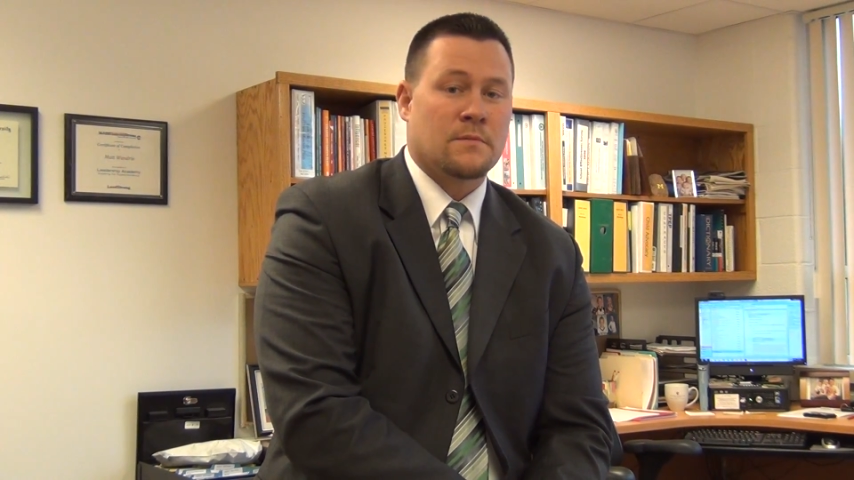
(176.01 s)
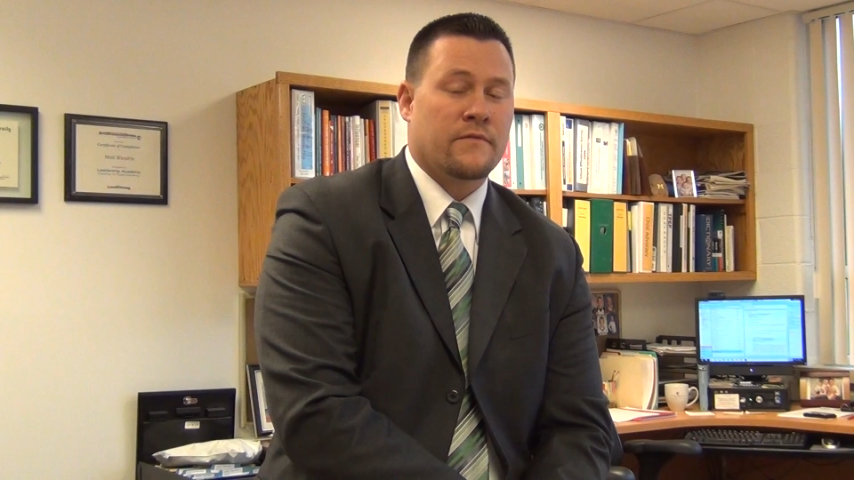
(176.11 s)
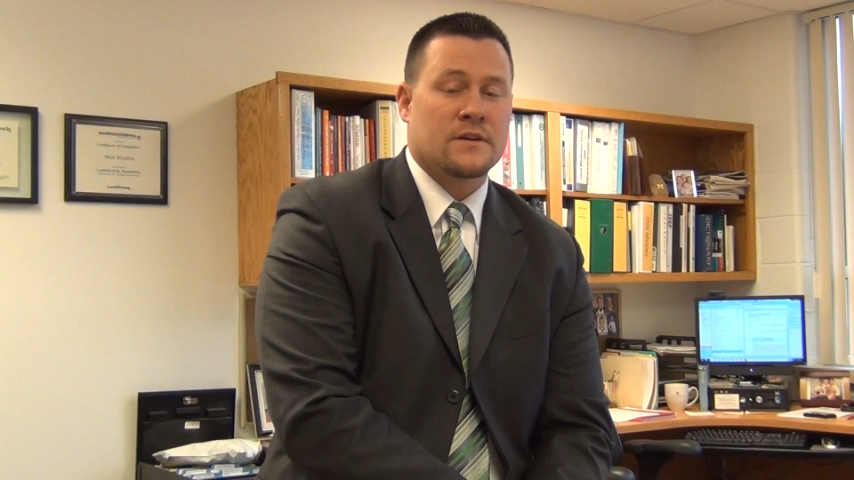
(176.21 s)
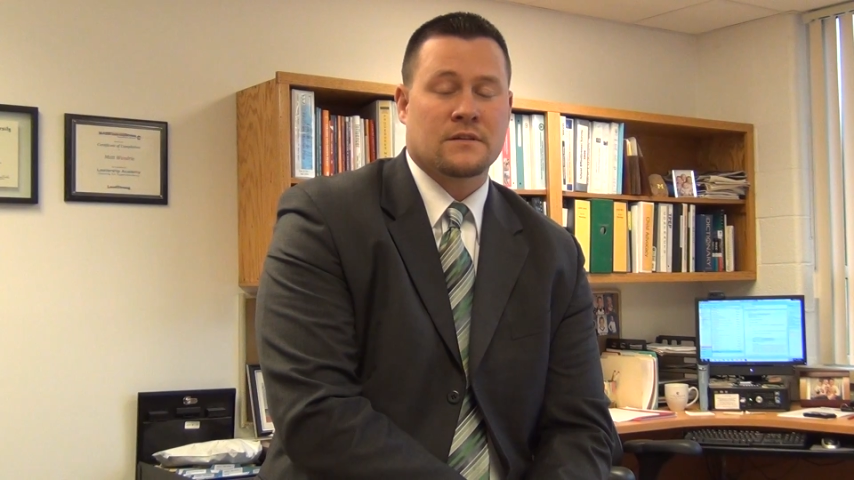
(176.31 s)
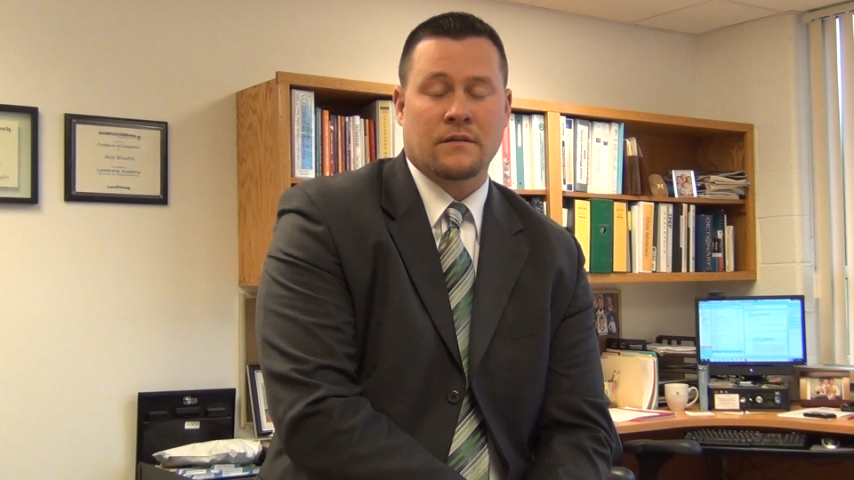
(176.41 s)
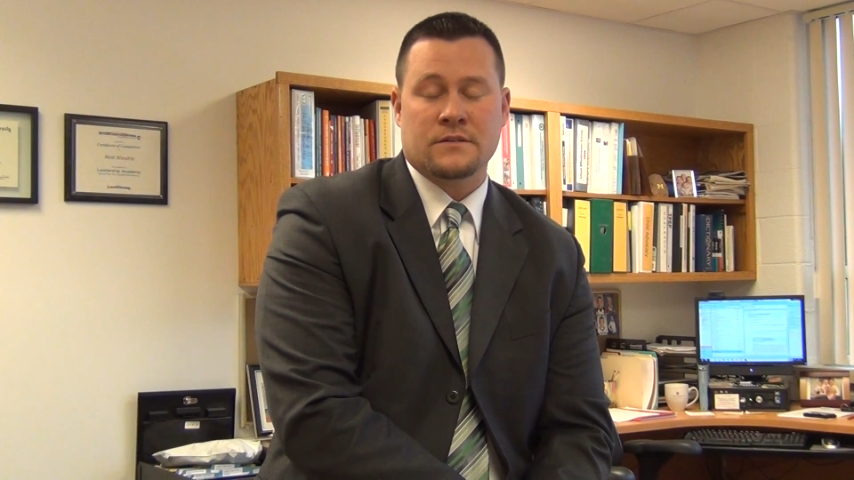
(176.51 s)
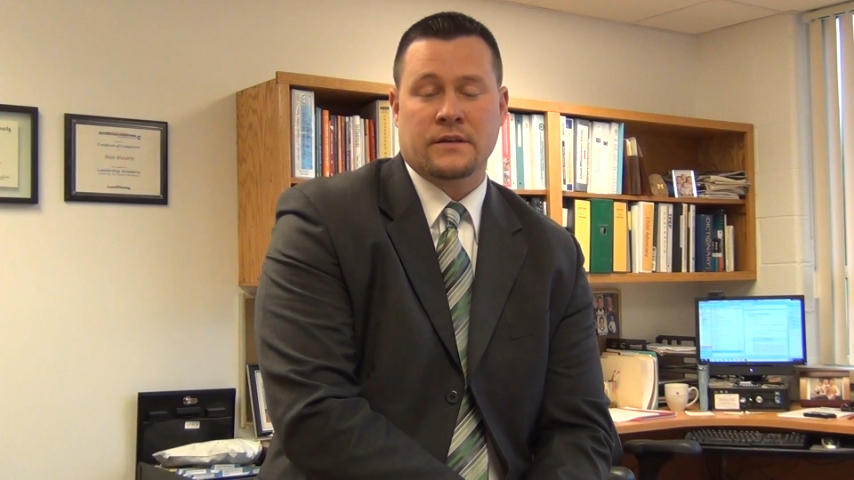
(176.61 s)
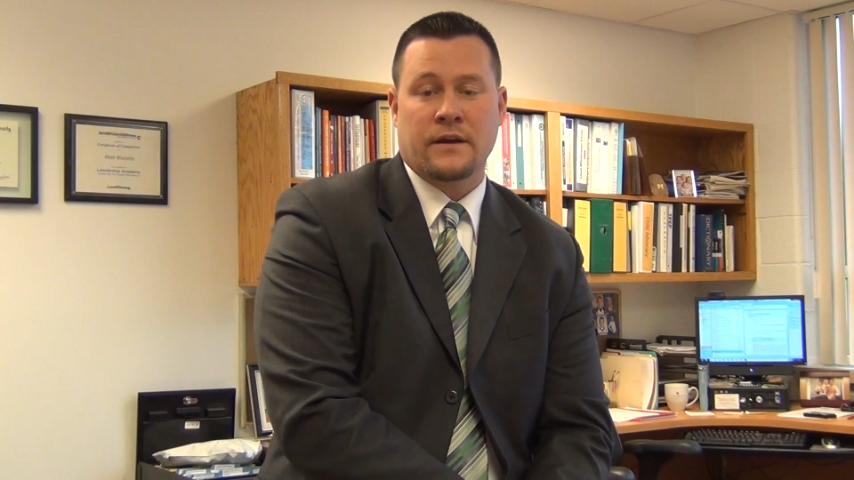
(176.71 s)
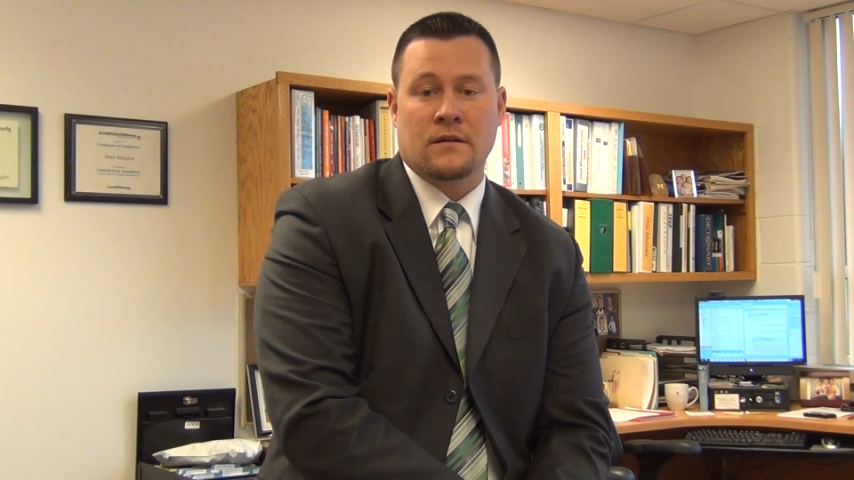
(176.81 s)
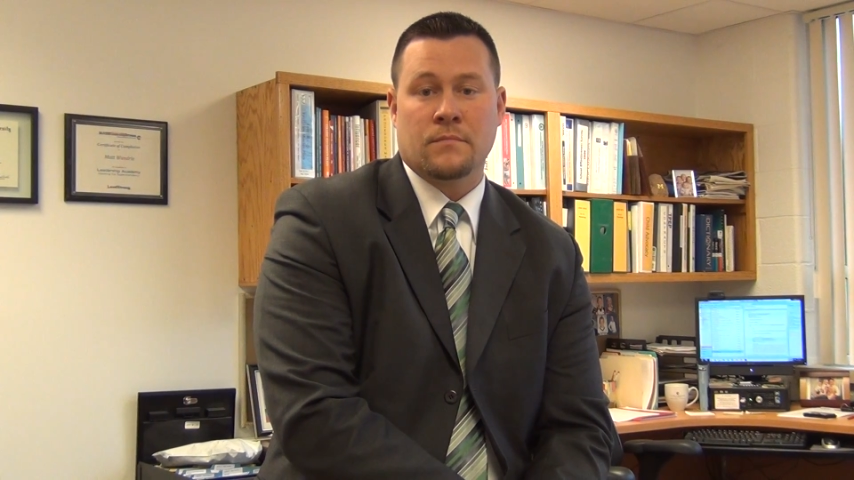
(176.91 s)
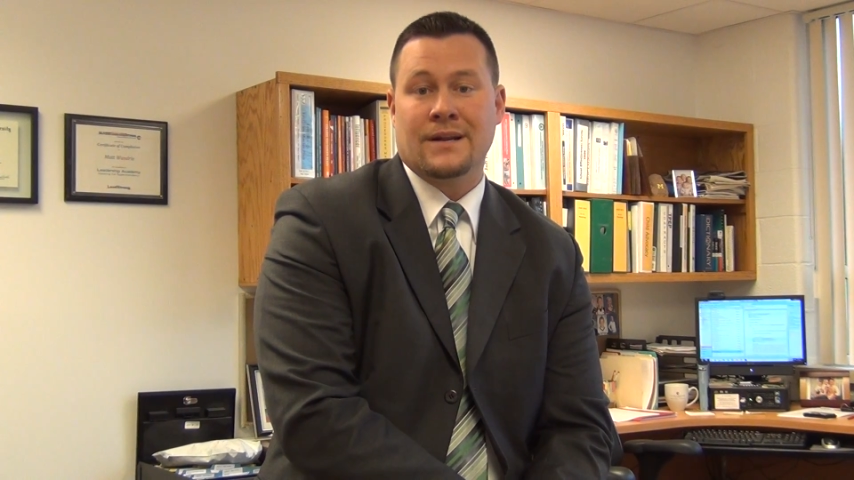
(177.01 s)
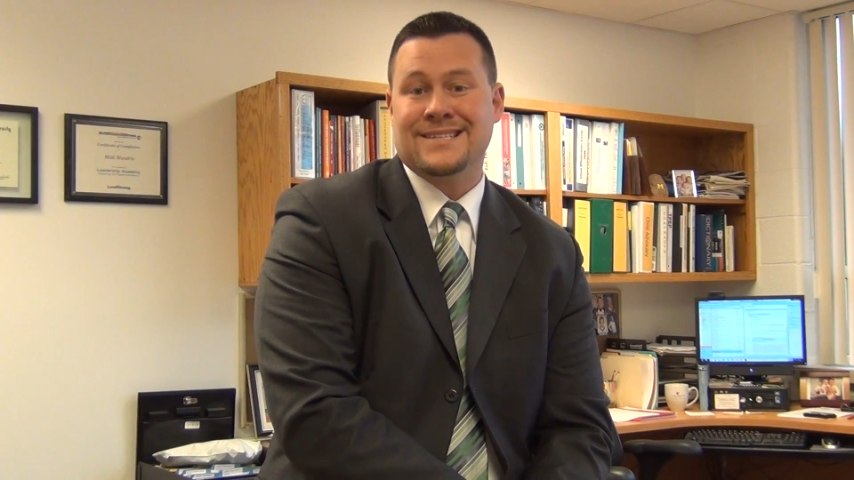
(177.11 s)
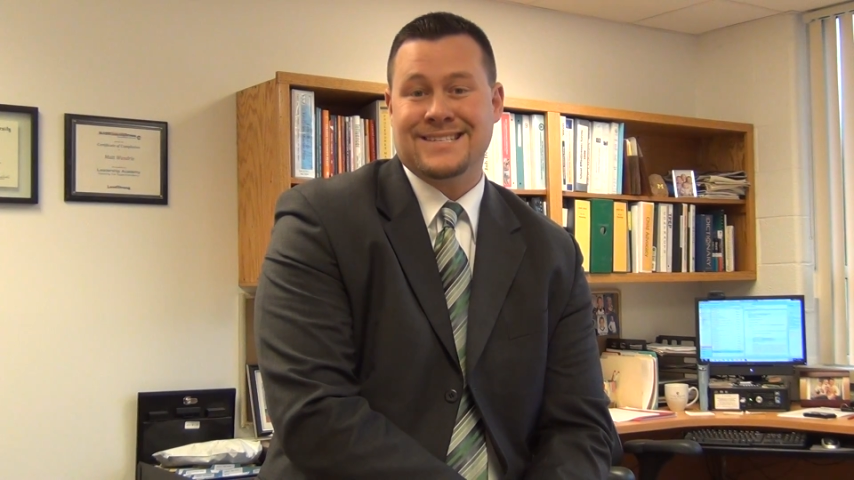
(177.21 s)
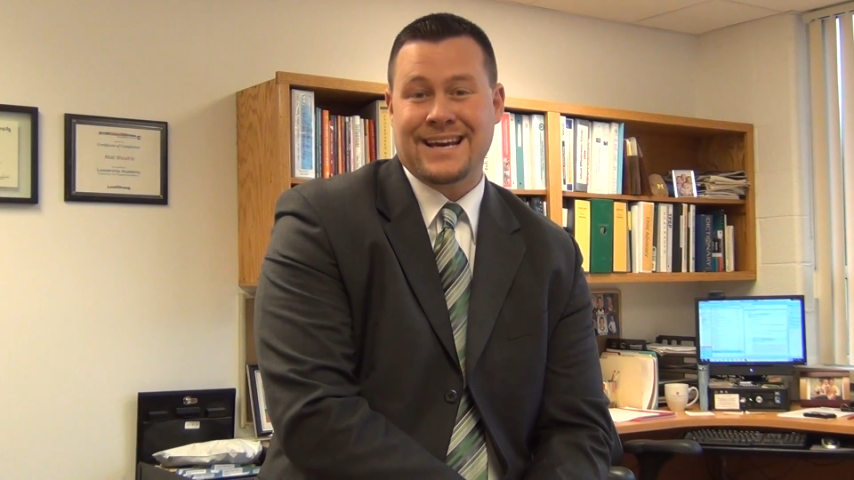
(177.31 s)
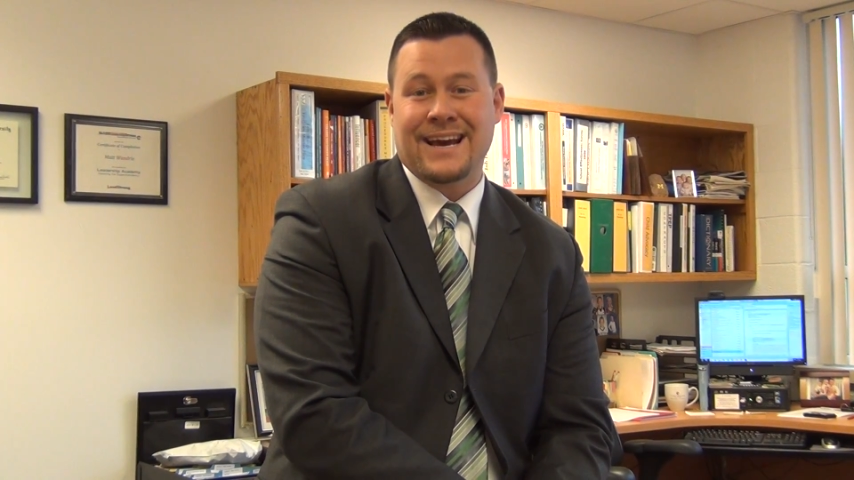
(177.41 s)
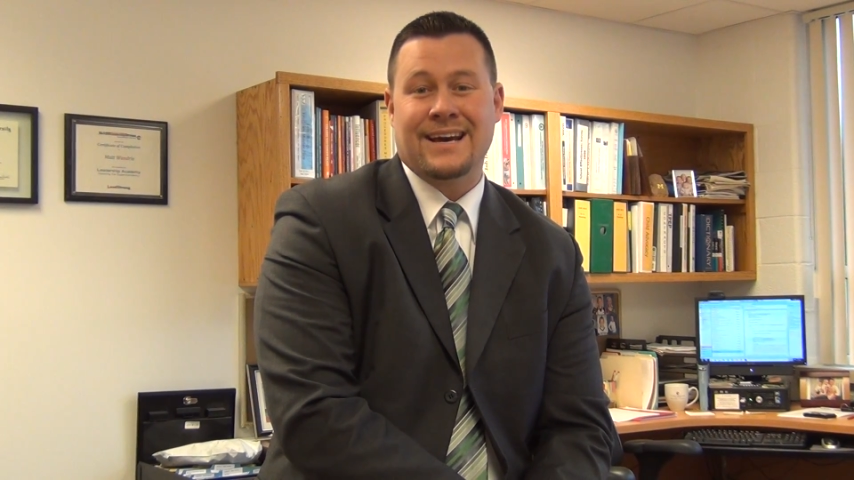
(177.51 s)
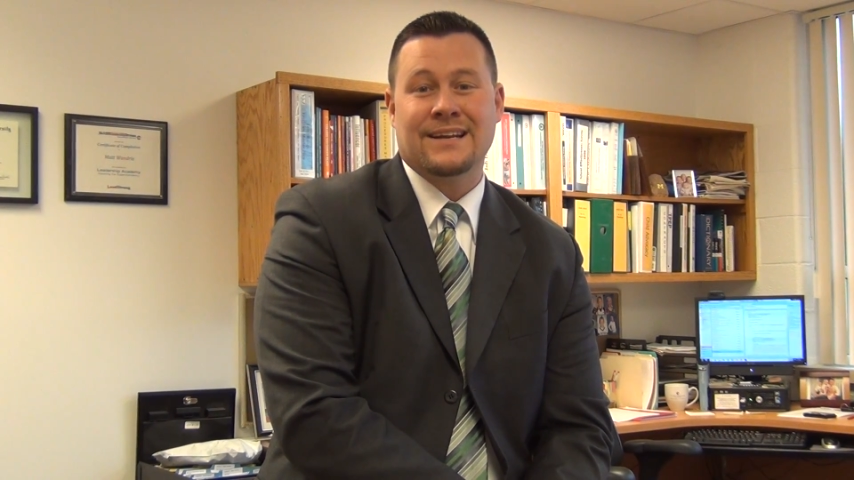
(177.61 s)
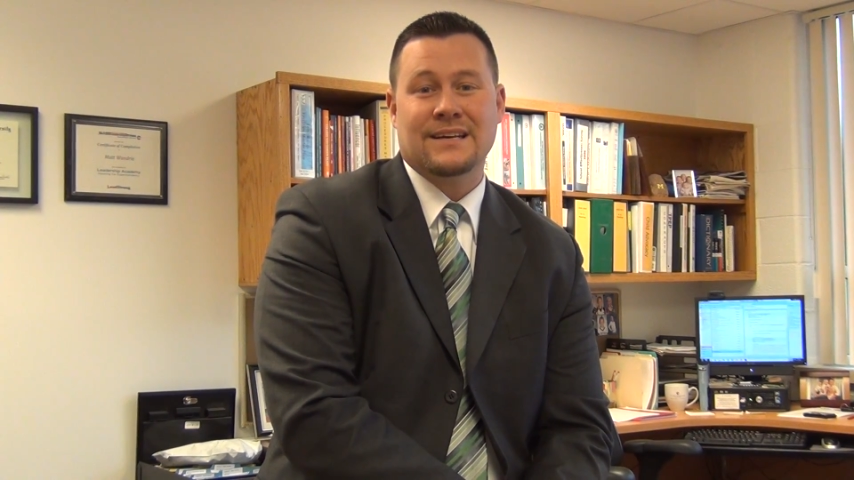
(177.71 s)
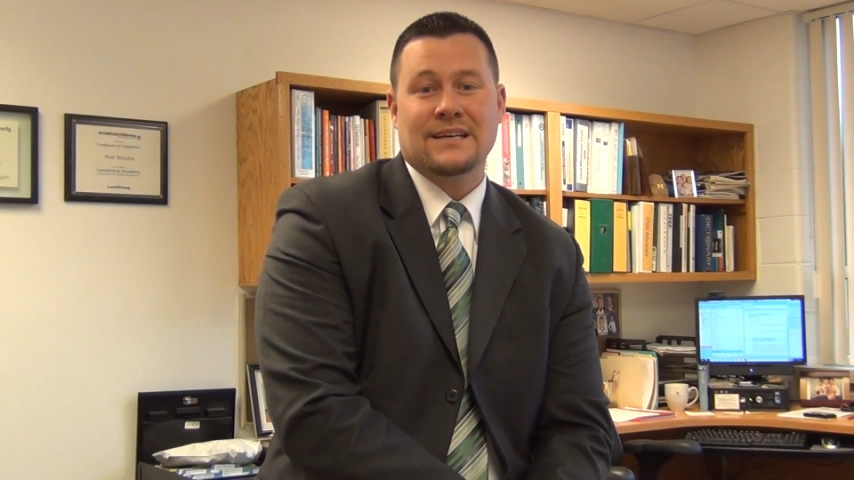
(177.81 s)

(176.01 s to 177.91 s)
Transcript: professional educator, but as a dad,